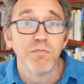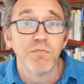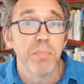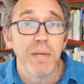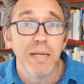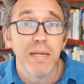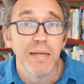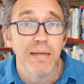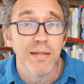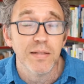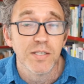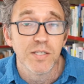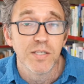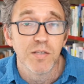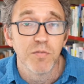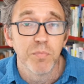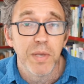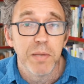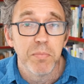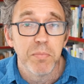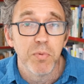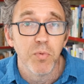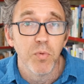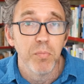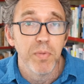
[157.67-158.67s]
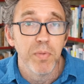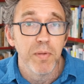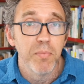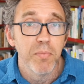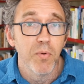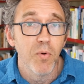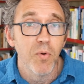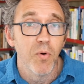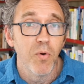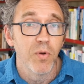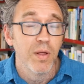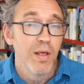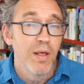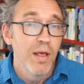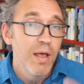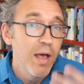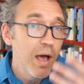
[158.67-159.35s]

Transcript: of billions of people will be born.